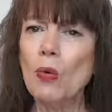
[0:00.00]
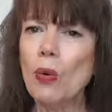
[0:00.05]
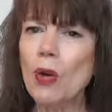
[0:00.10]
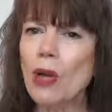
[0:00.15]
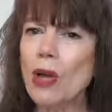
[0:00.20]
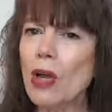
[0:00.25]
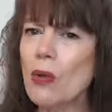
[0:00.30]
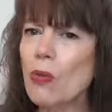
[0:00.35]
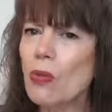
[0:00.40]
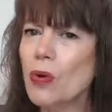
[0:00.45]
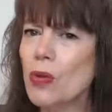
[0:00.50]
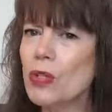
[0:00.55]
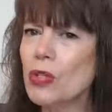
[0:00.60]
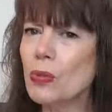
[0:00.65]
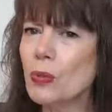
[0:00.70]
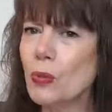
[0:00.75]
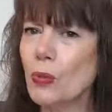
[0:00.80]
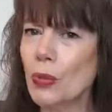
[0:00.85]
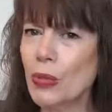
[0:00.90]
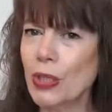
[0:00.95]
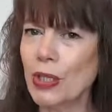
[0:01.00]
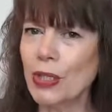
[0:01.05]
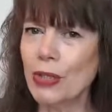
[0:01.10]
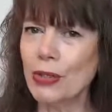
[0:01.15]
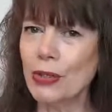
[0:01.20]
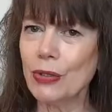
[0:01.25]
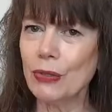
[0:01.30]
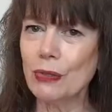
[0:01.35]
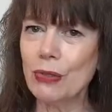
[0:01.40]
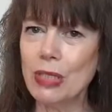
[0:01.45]
what I wasn't
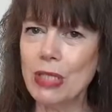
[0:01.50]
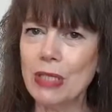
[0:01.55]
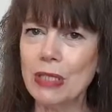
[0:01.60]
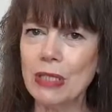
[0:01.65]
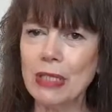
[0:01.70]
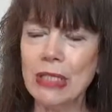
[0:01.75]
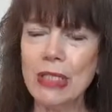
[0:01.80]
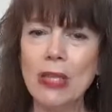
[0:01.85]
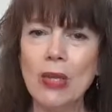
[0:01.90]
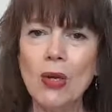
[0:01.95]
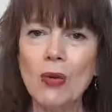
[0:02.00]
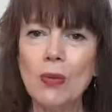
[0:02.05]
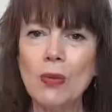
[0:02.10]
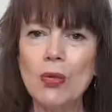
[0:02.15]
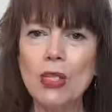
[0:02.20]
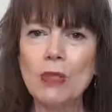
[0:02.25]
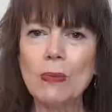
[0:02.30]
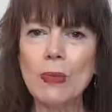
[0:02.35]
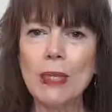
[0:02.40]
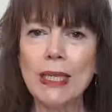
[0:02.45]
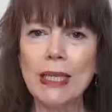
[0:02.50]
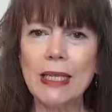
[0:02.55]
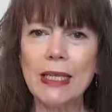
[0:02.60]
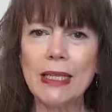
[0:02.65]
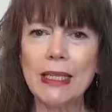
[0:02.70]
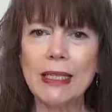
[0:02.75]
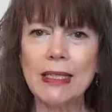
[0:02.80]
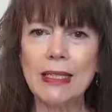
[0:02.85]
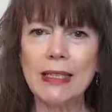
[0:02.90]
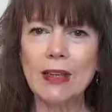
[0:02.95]
working on originally was my
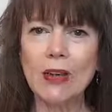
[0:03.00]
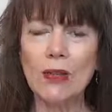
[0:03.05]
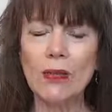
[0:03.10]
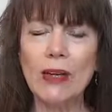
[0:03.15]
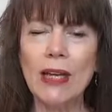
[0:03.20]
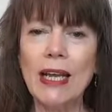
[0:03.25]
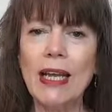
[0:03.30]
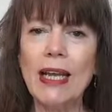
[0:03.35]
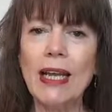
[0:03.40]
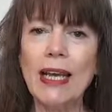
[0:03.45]
inner self.